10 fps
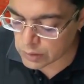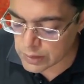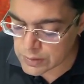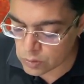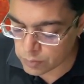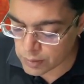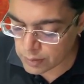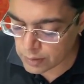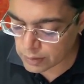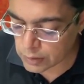carcinoma,
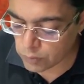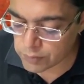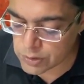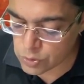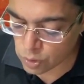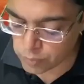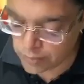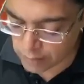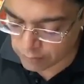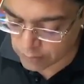the one which is going to be
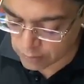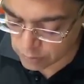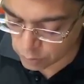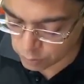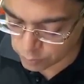having a good